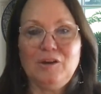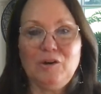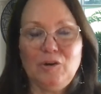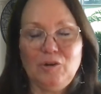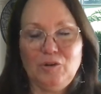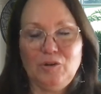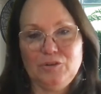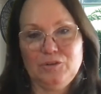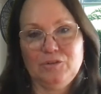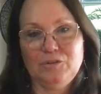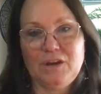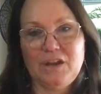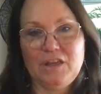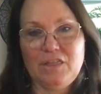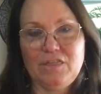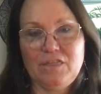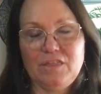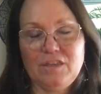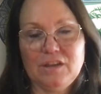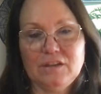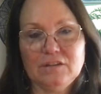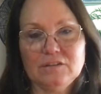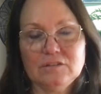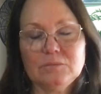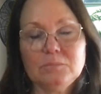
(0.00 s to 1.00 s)
all the right
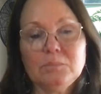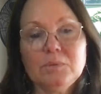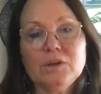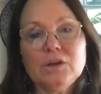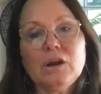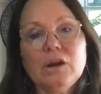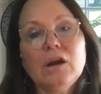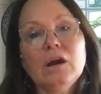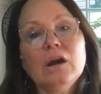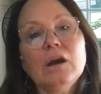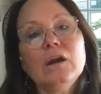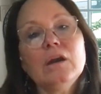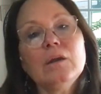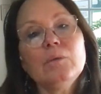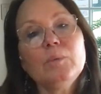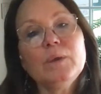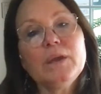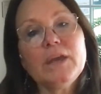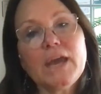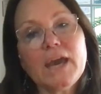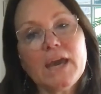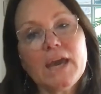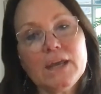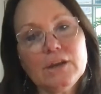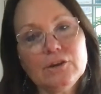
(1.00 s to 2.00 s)
things, but are
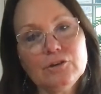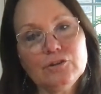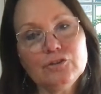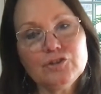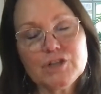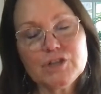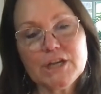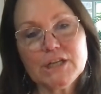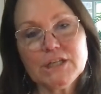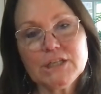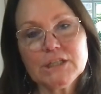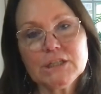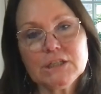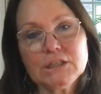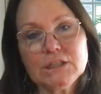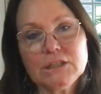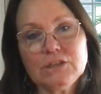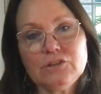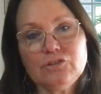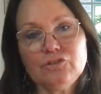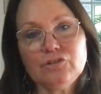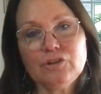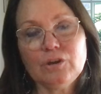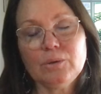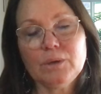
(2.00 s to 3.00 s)
we
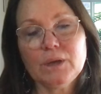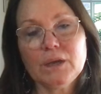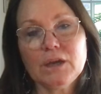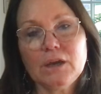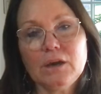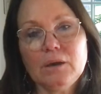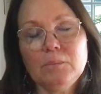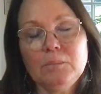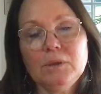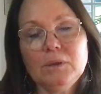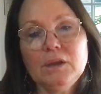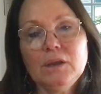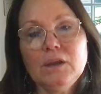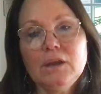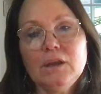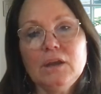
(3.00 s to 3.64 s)
energetically showing up?